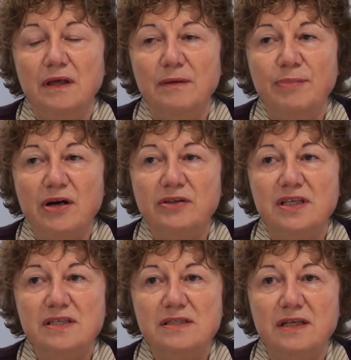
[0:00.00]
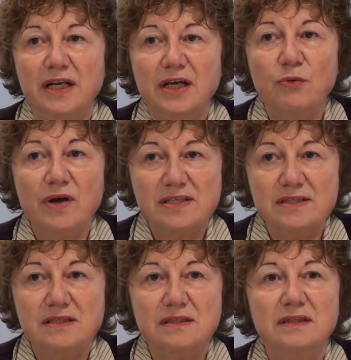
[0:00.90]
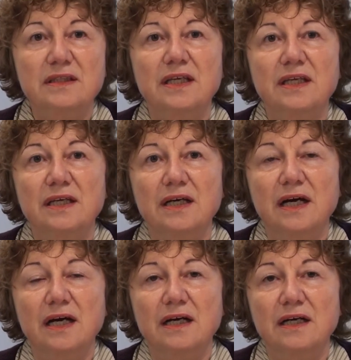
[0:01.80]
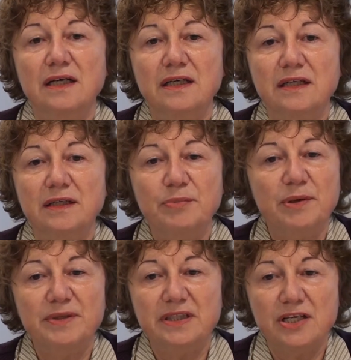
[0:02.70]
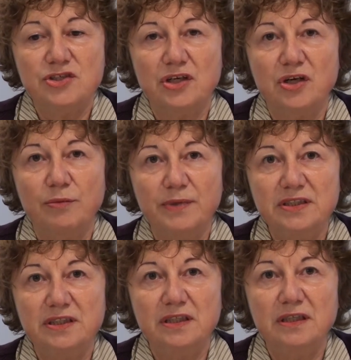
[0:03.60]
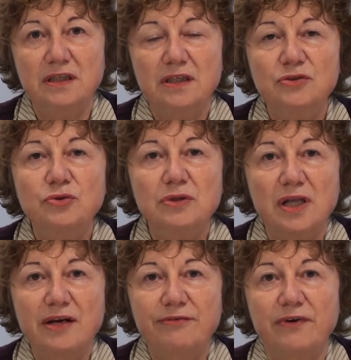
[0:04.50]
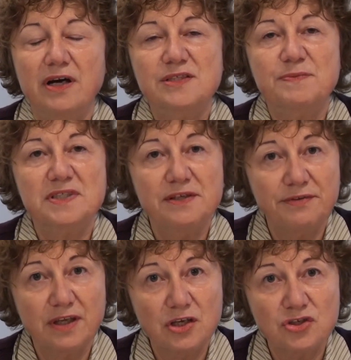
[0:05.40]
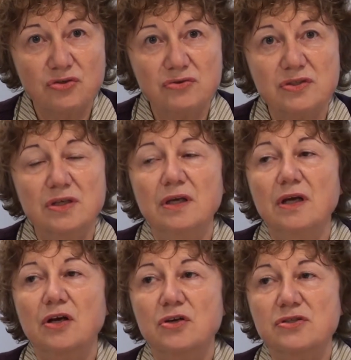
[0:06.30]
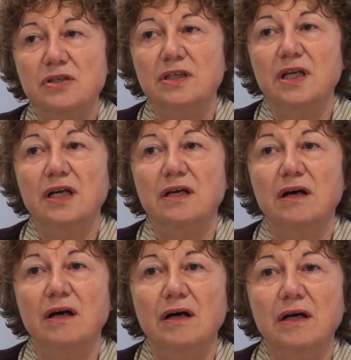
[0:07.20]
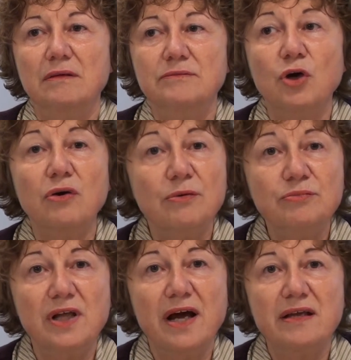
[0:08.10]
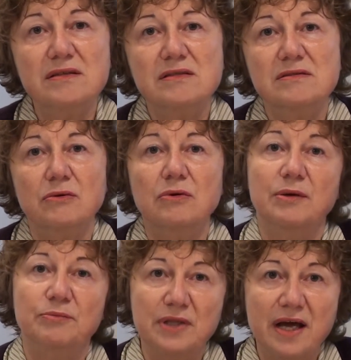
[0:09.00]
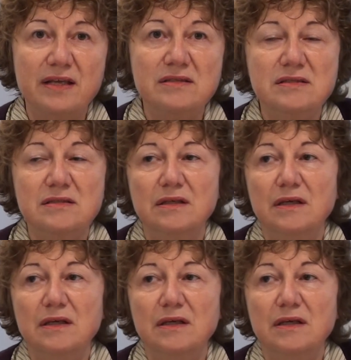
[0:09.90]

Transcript: parties requests the Implementation Committee to clarify specific issues concerning non-compliance or compliance